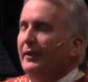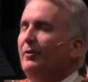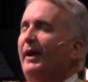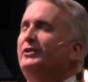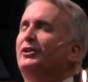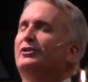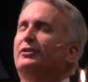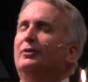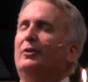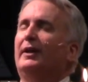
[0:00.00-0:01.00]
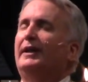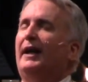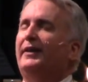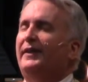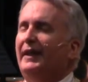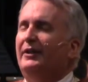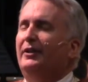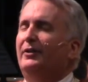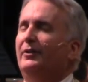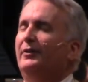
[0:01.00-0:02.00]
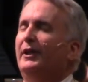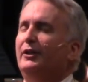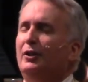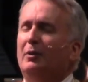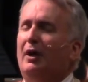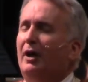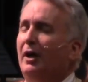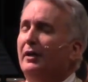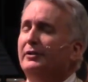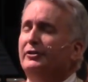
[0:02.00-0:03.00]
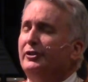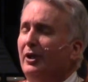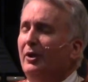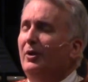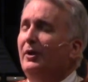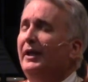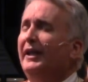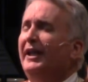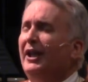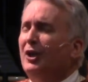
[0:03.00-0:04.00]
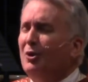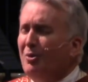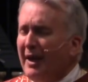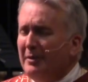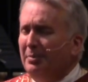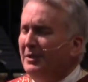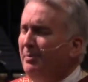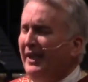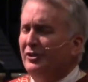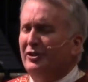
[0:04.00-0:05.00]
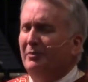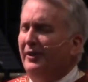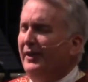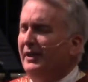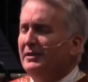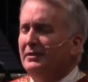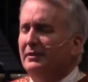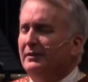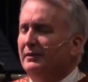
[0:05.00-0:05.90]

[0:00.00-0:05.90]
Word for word: Gracious Lord, I thank you that you are so incredibly patient with us,